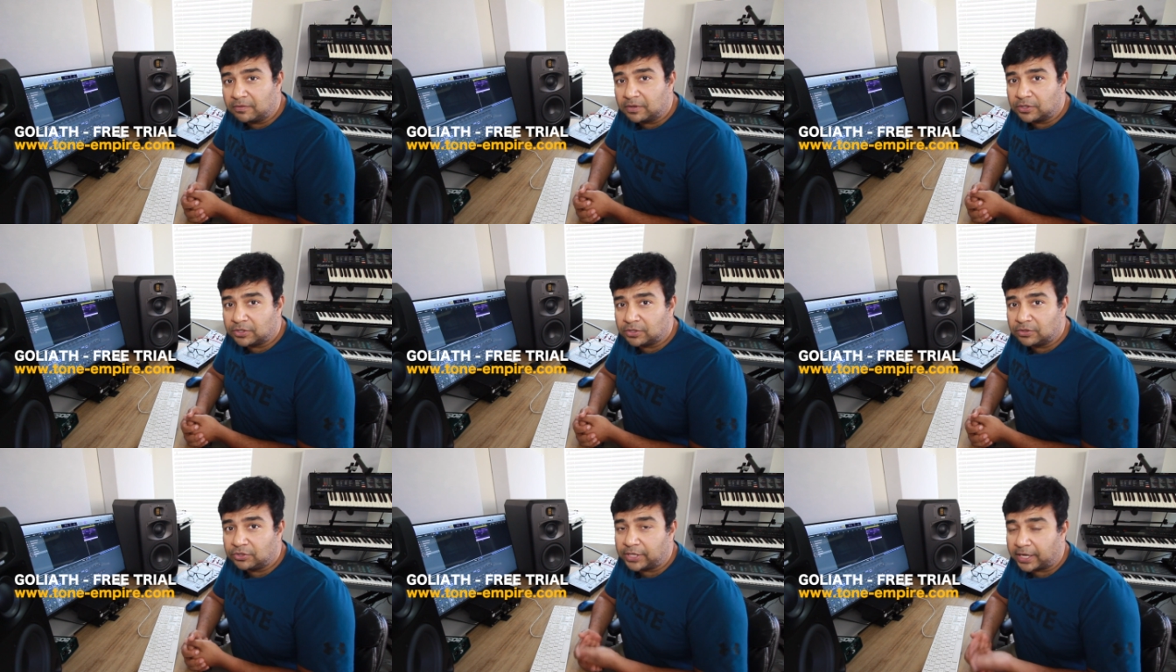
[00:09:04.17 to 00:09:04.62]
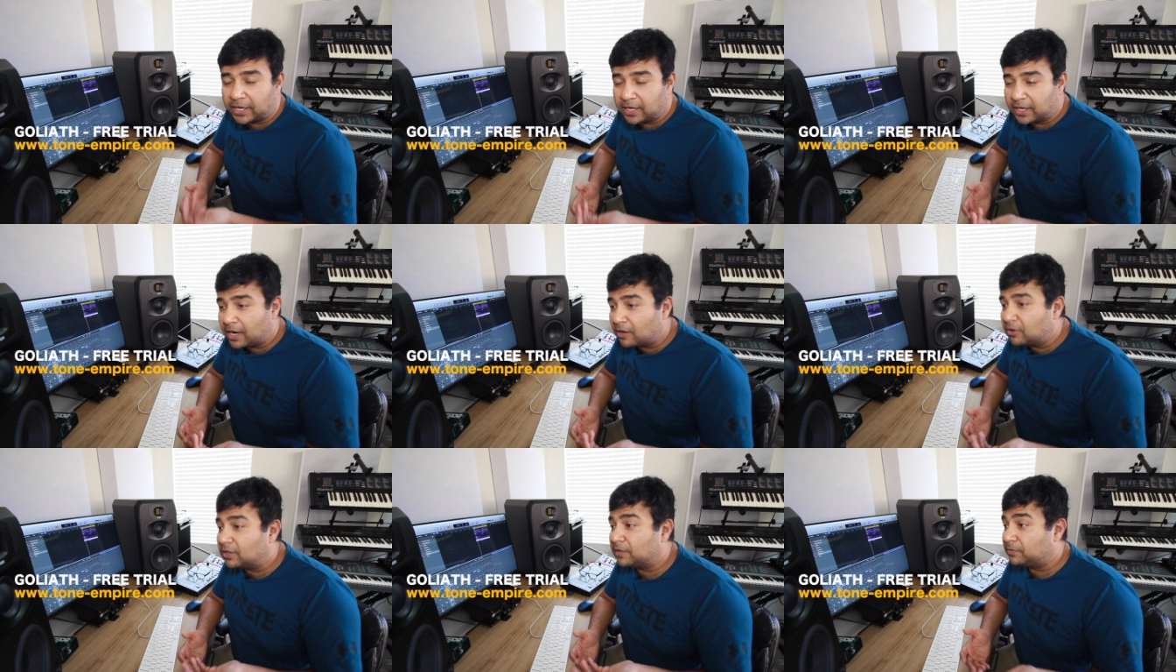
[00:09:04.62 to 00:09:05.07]
version, check
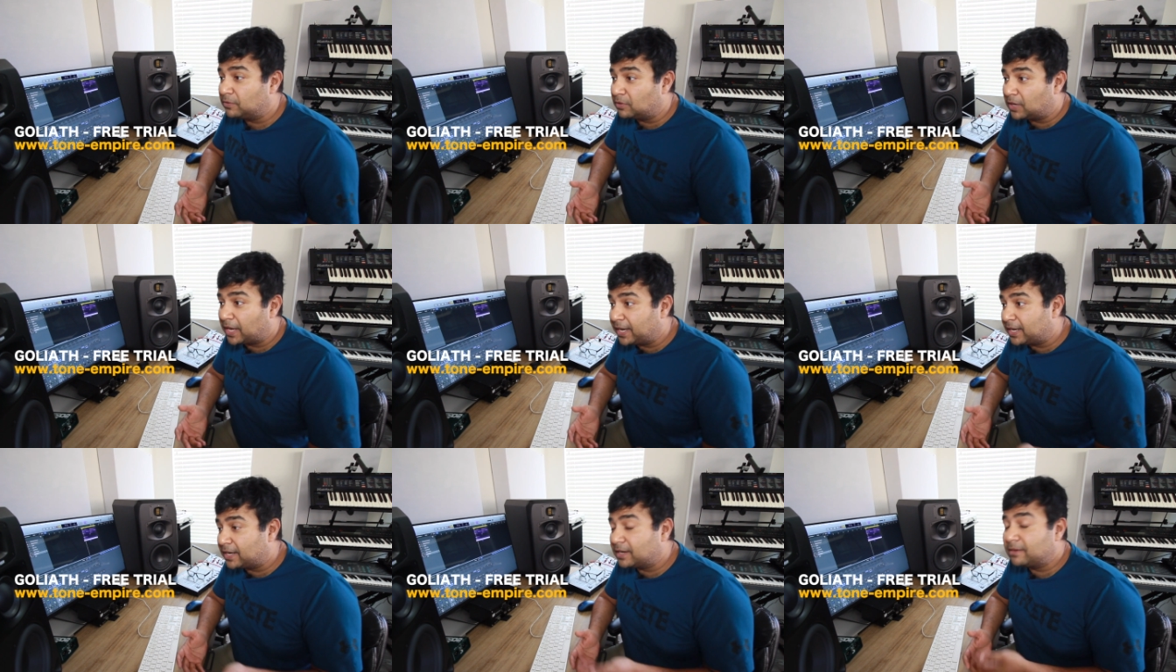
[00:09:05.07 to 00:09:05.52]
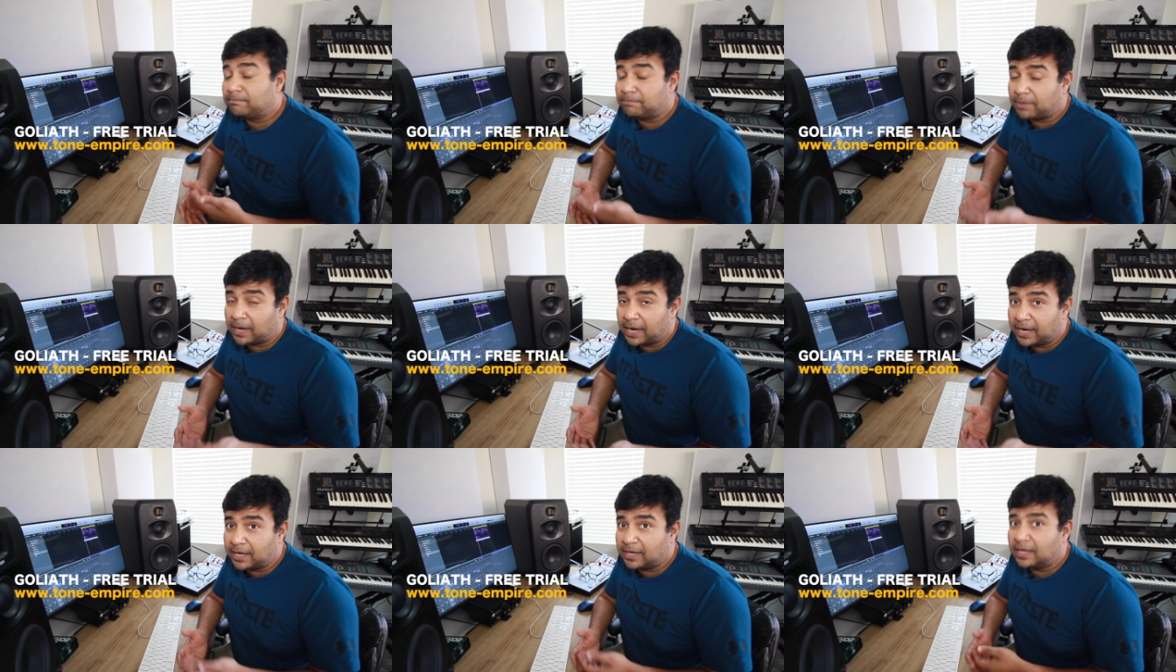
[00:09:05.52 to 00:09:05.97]
it out. If you like it,
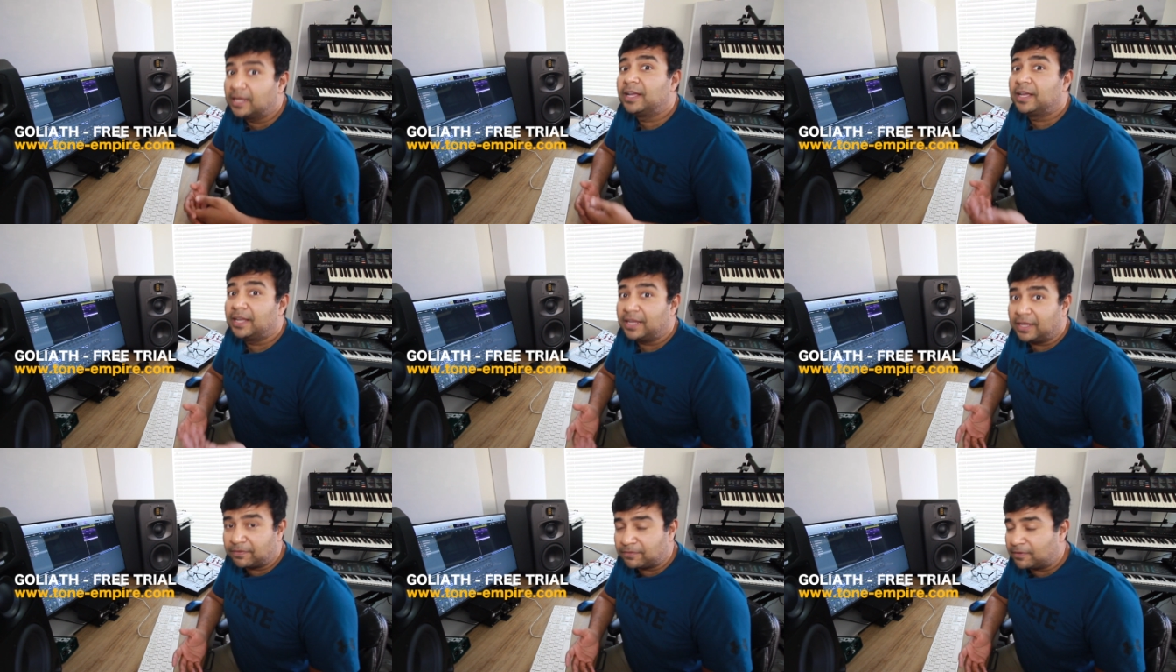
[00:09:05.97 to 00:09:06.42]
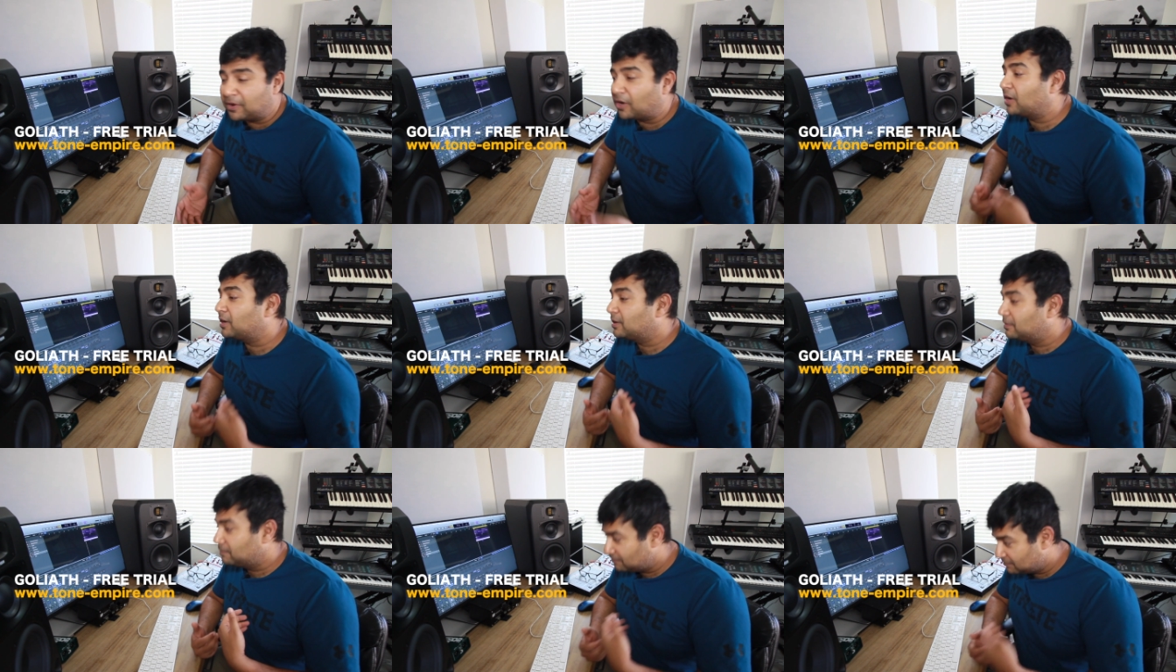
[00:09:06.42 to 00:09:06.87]
buy it. If
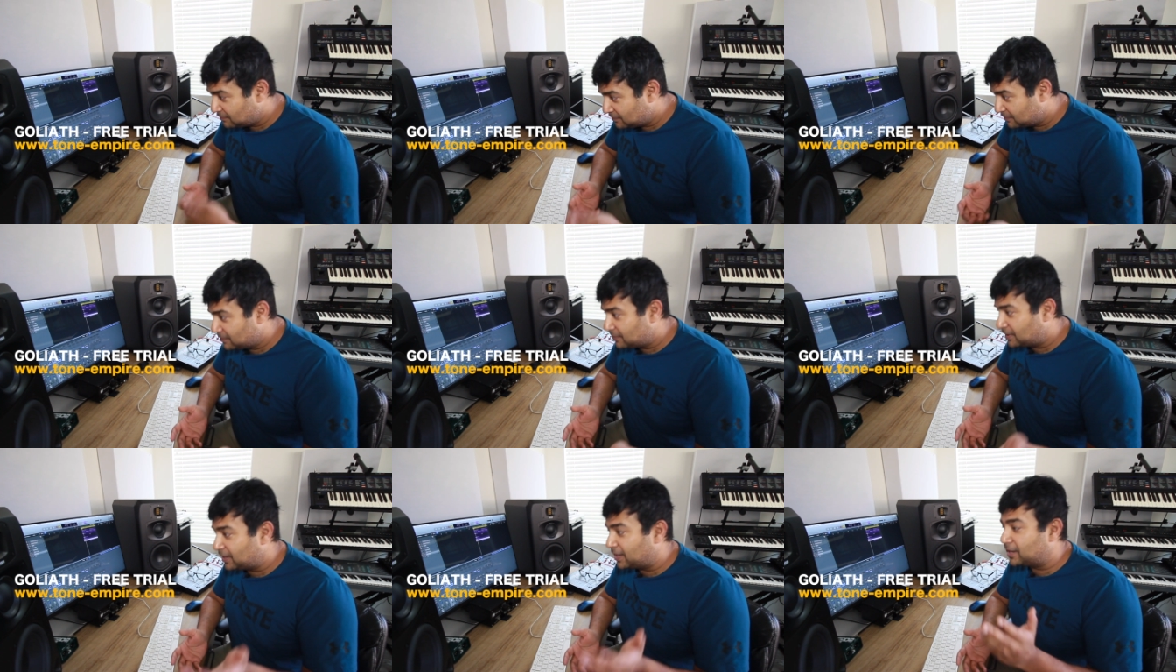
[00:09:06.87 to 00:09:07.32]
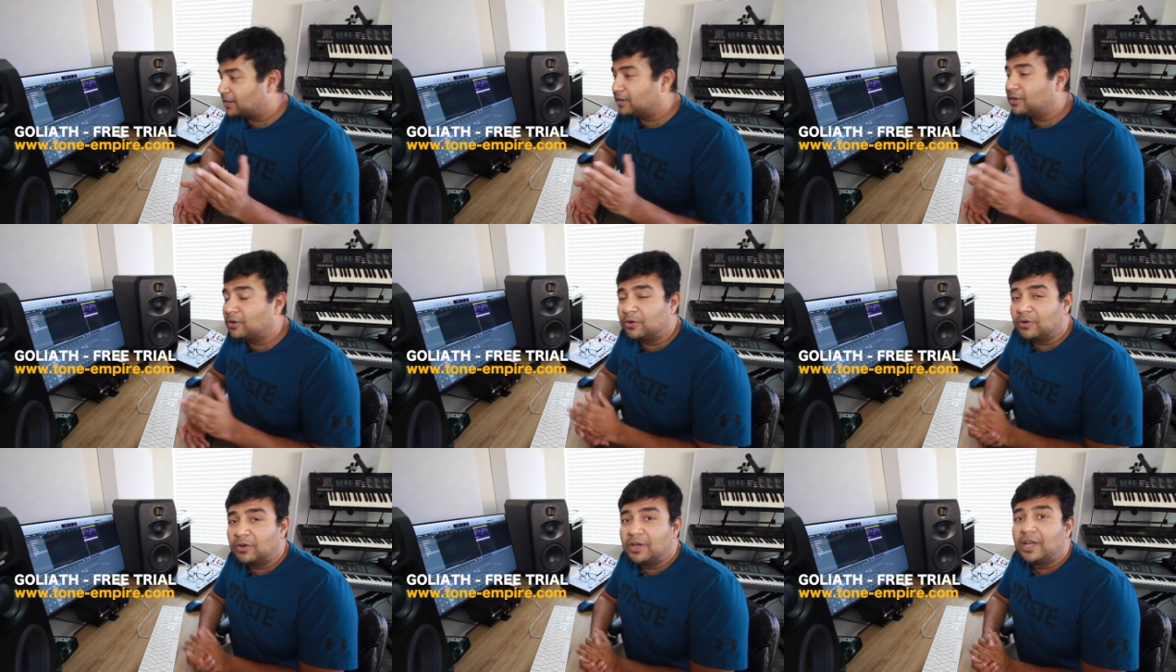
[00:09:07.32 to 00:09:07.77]
not, let it
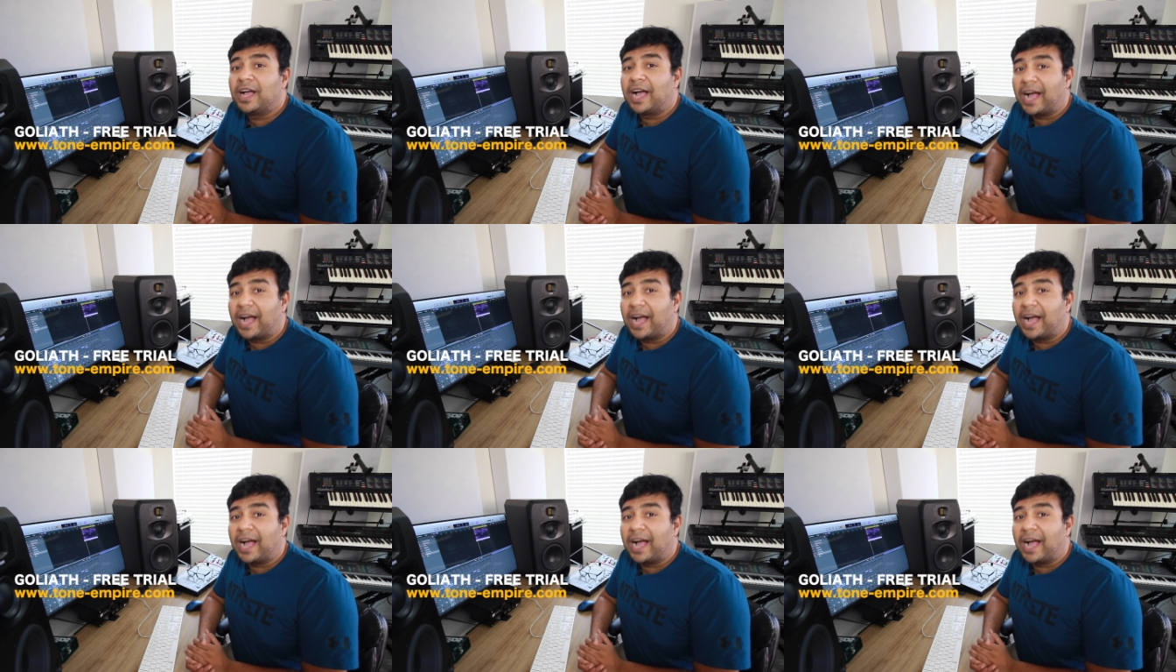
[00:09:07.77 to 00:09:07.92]
go.